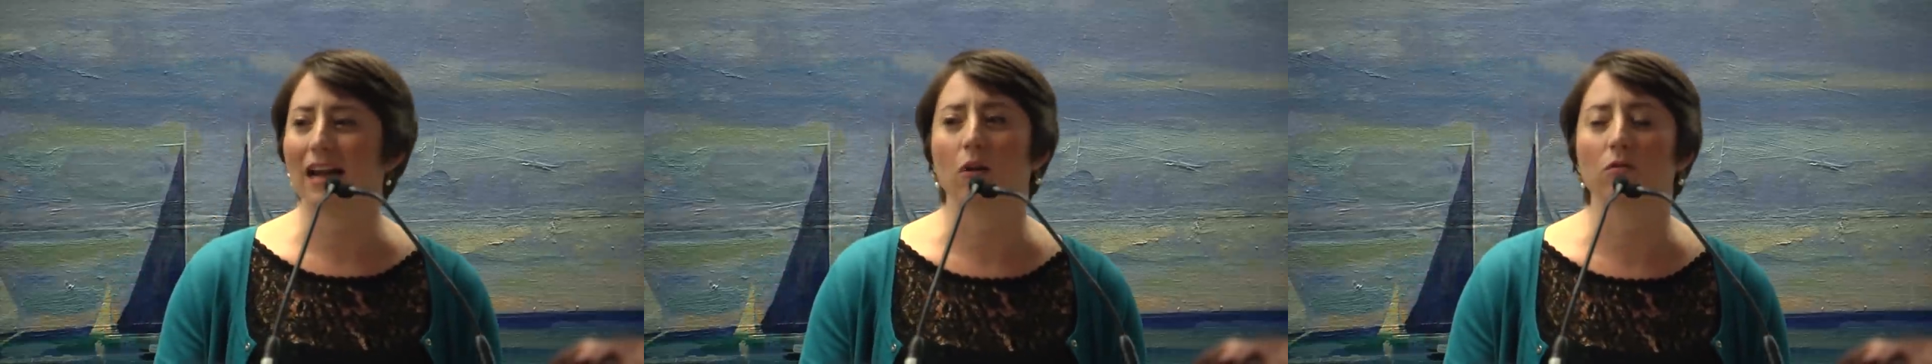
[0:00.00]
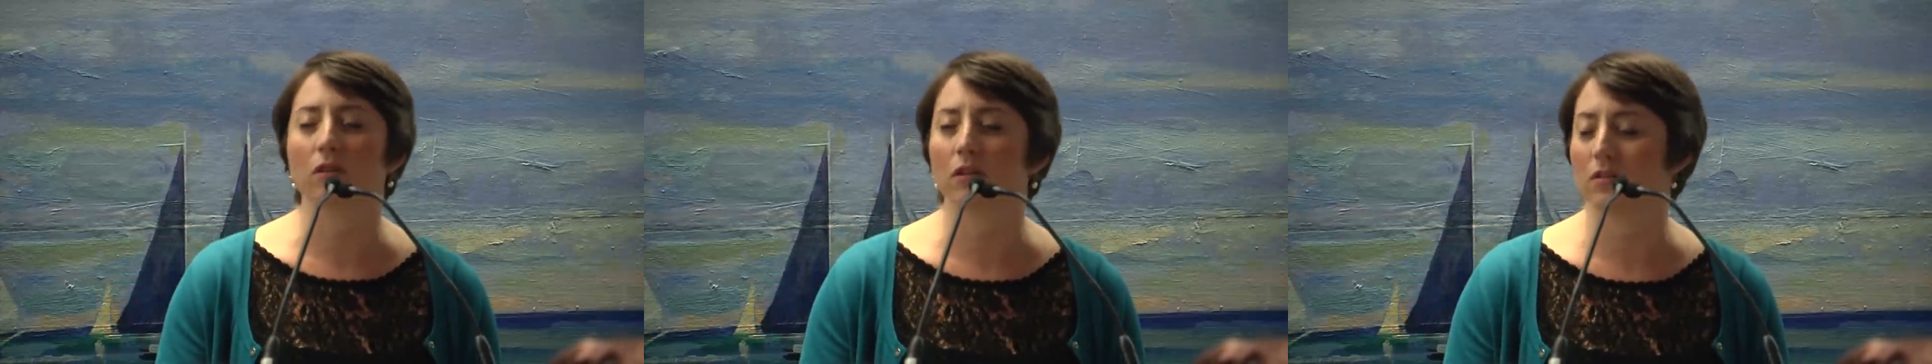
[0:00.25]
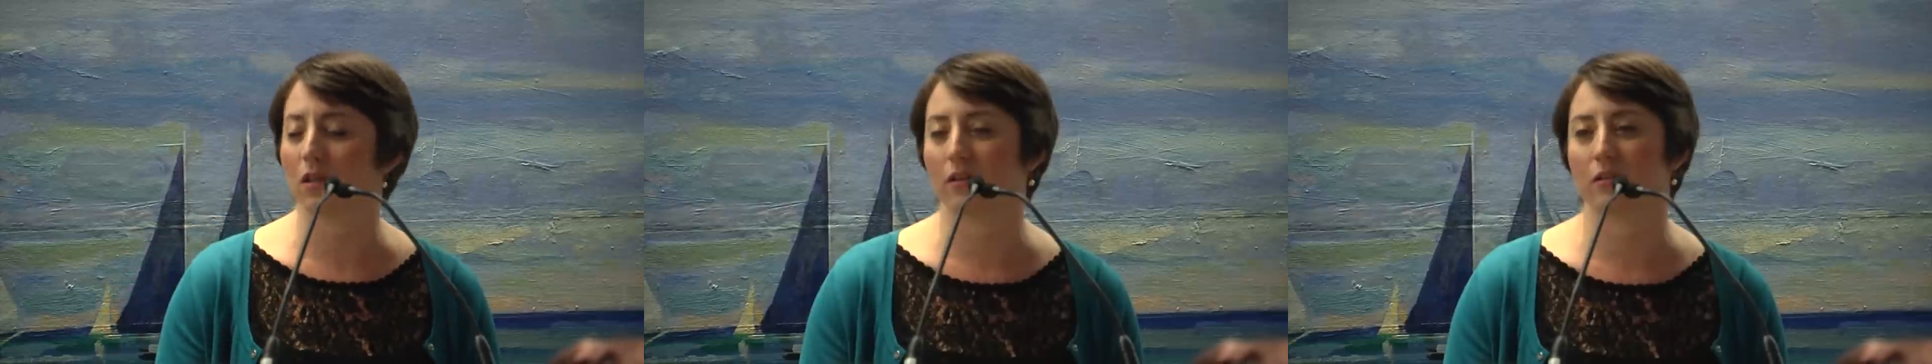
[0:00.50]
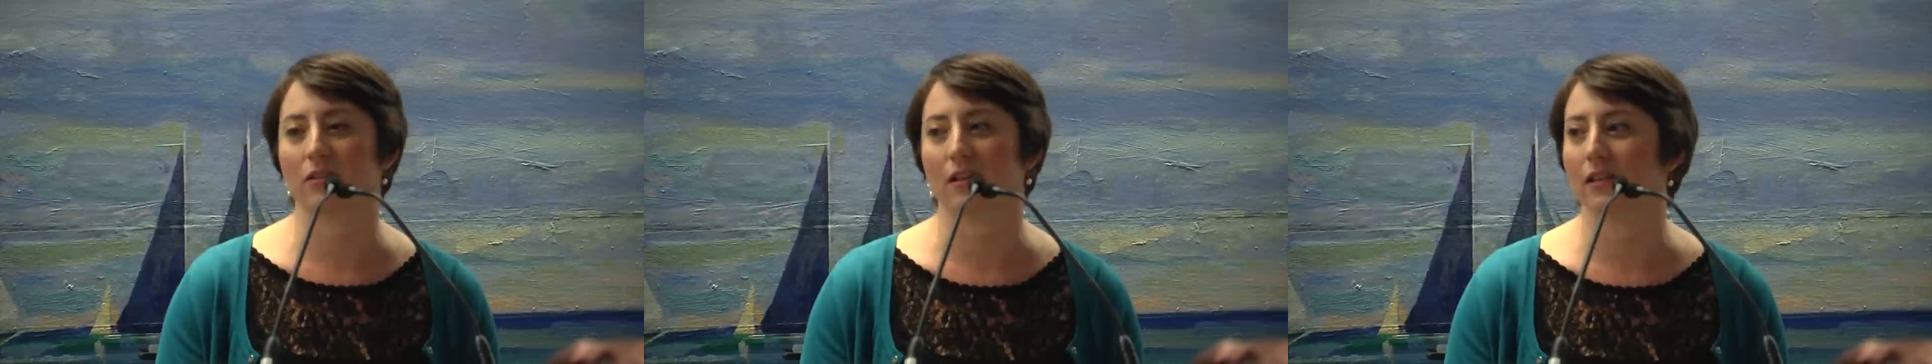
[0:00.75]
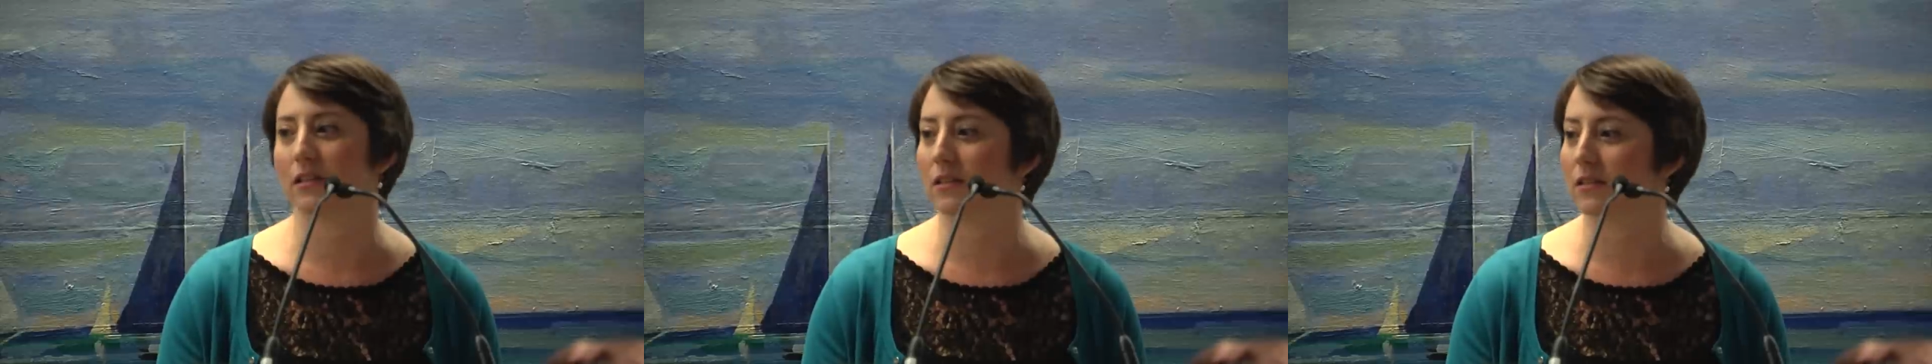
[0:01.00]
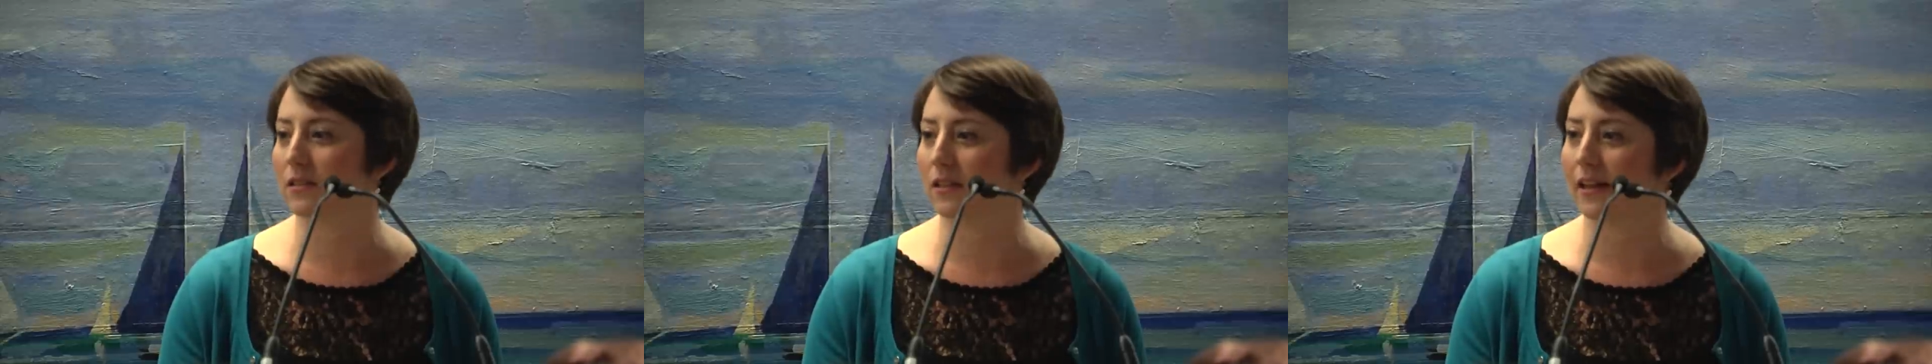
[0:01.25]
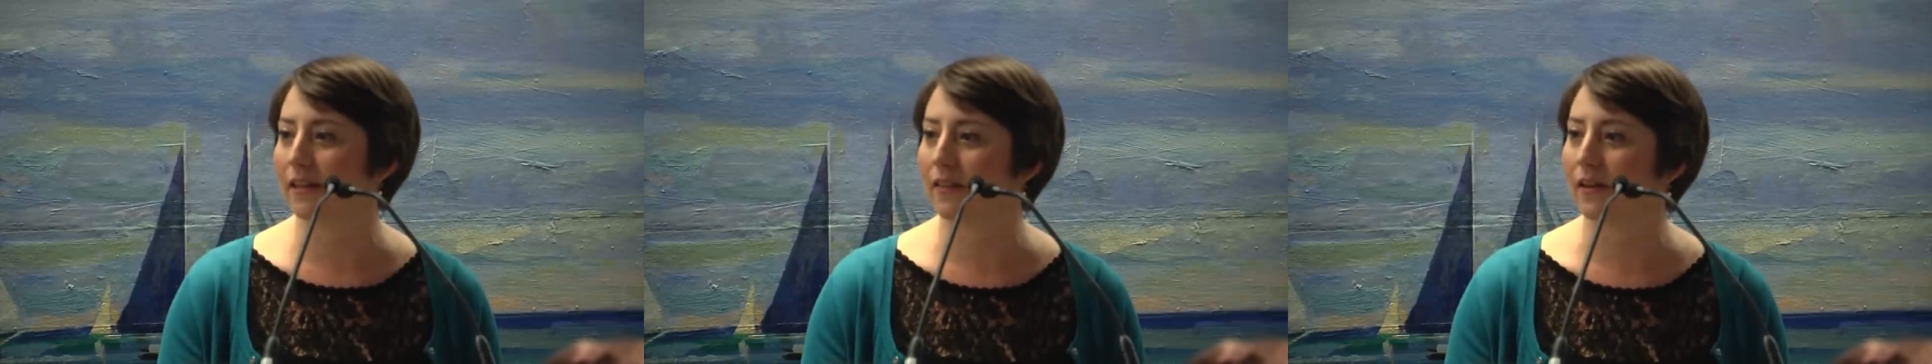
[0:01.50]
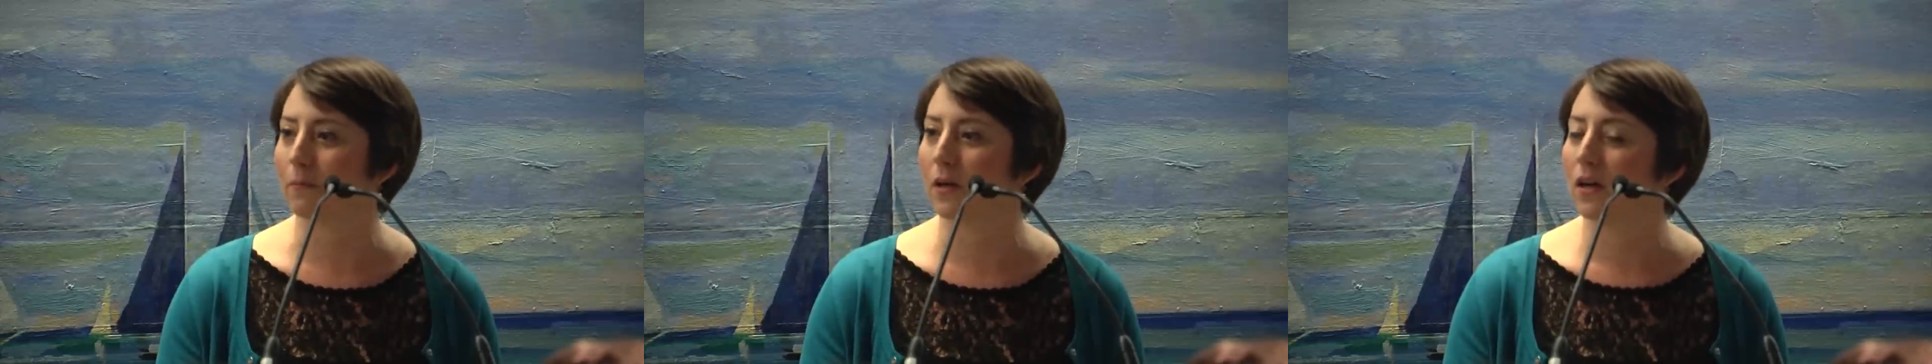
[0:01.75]
countless other scientists like
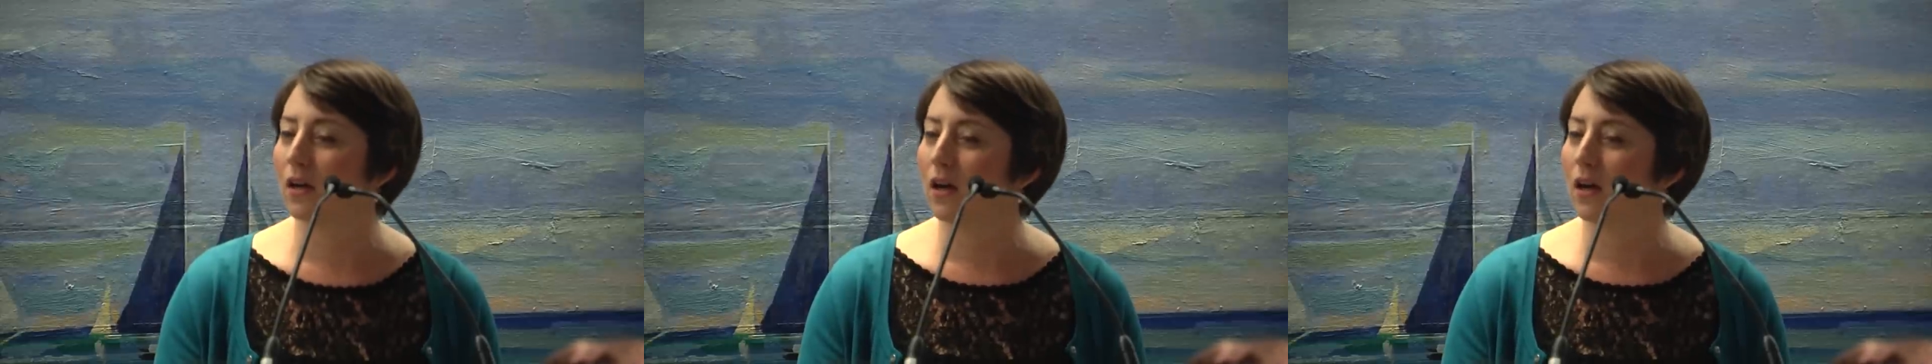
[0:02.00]
them